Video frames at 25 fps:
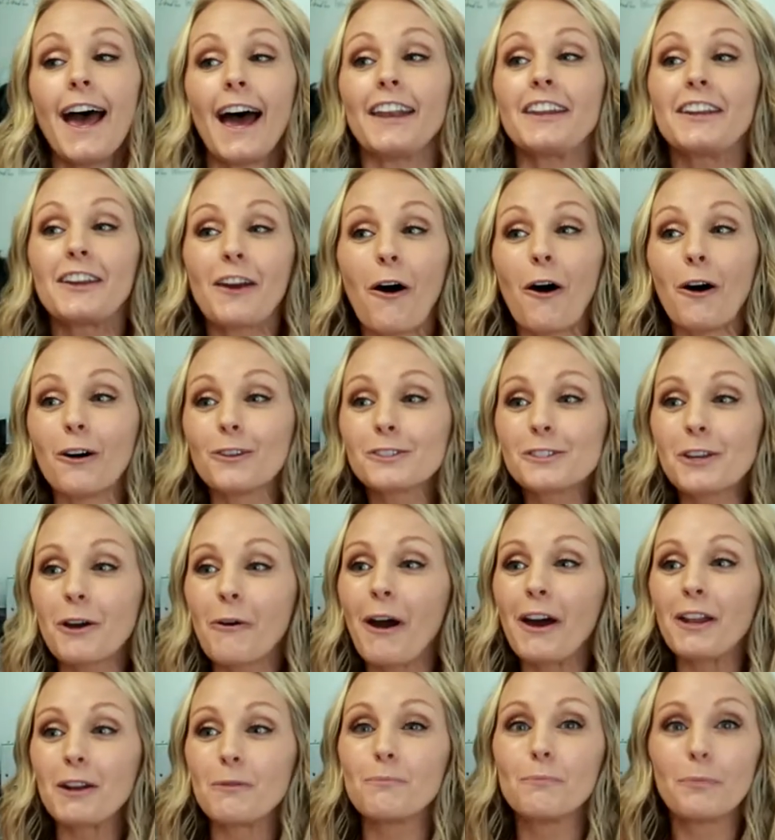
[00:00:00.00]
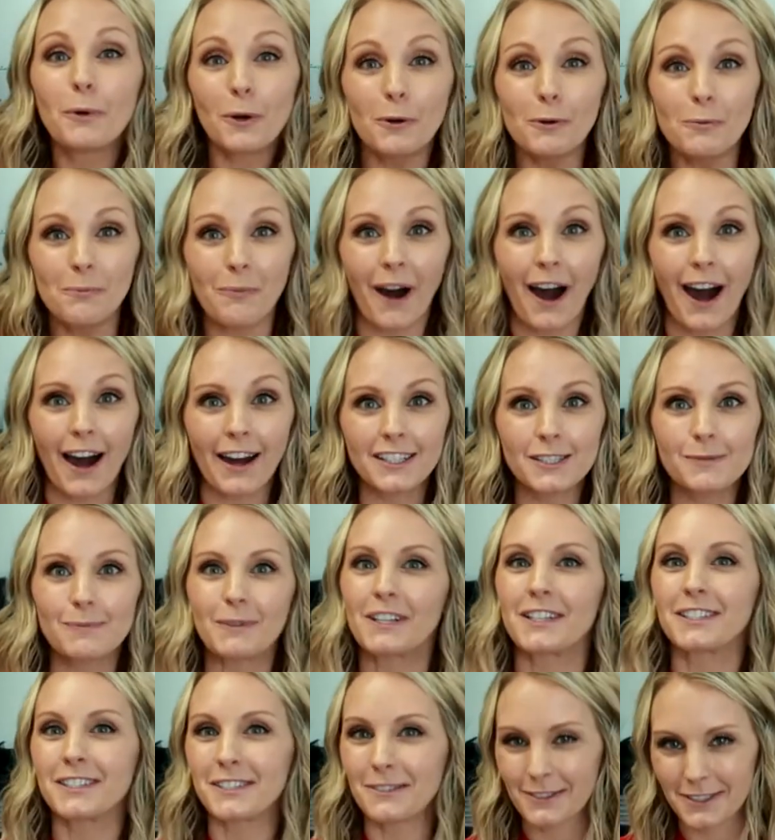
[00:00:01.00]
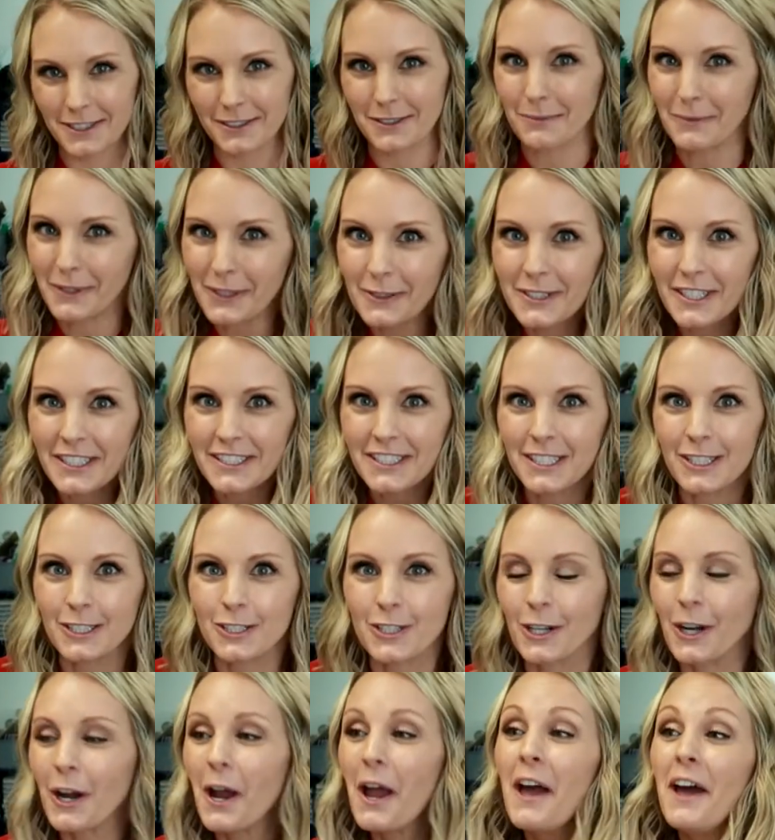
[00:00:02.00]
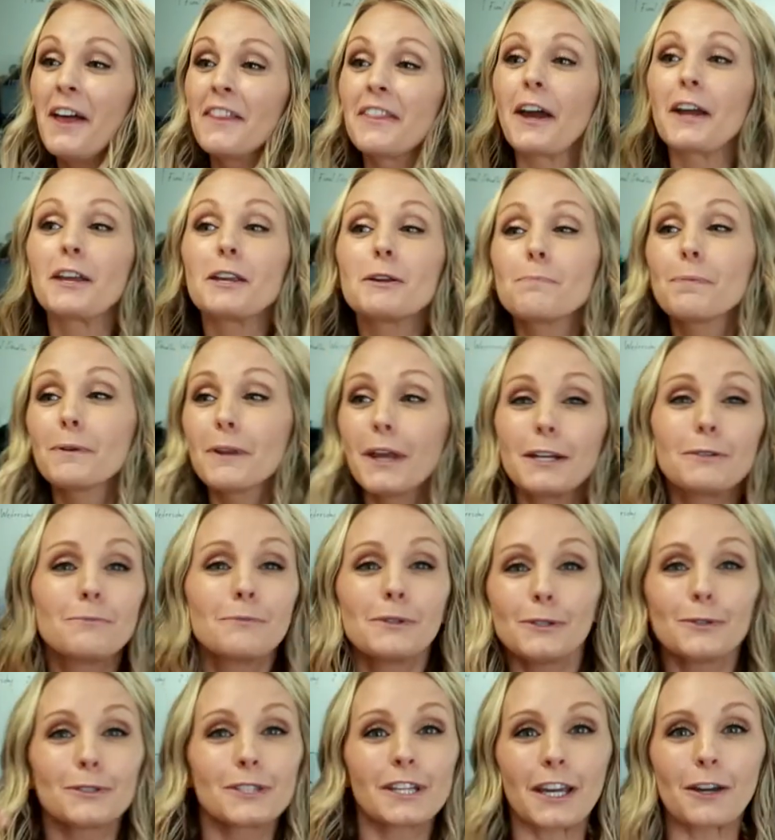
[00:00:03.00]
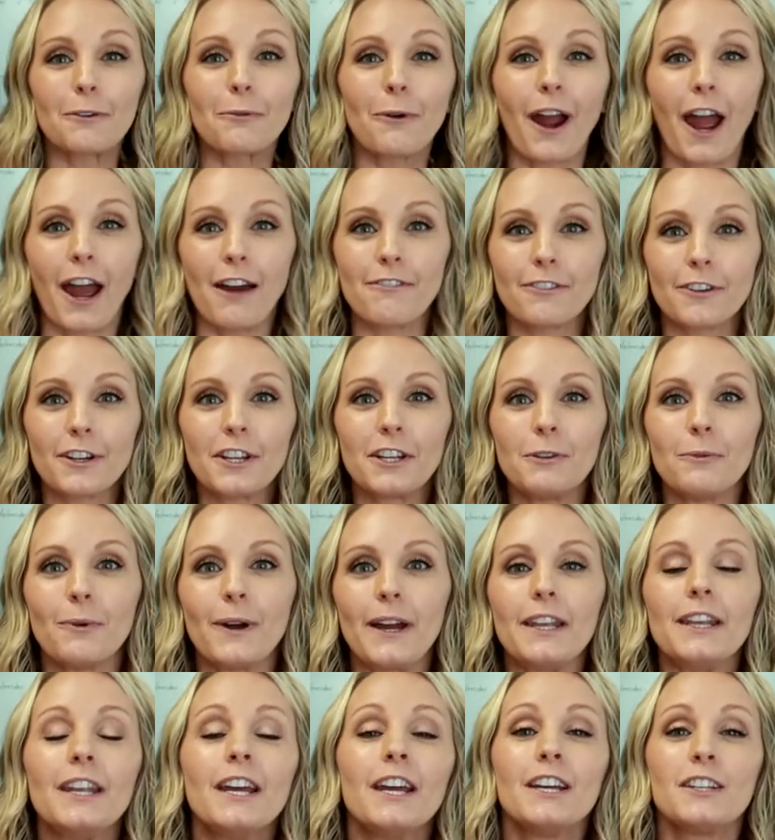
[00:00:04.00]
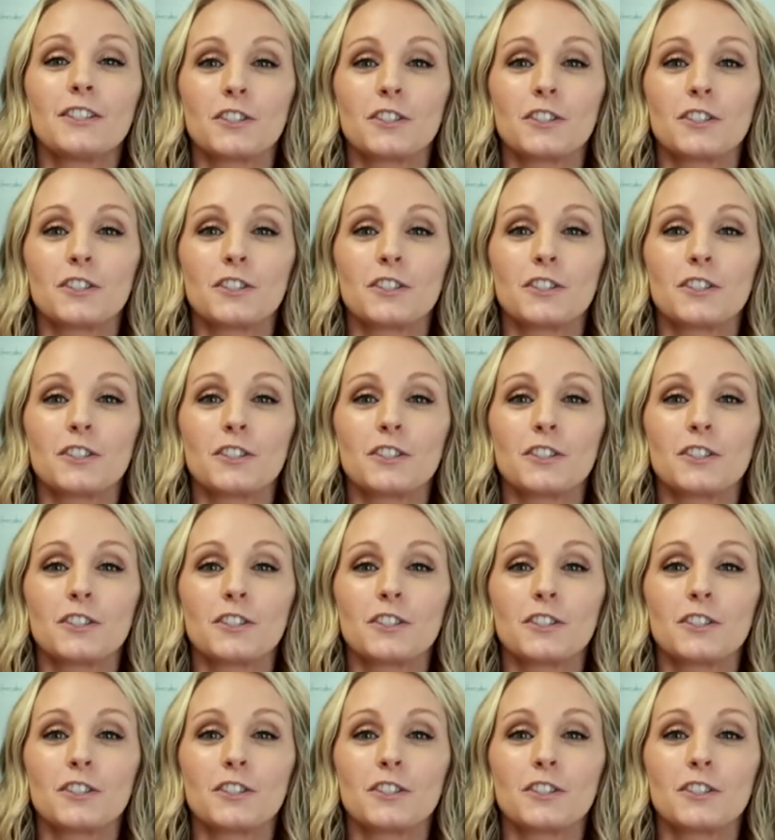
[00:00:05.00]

And he also had a boom box, because he was the music teacher, that he played music wherever he went.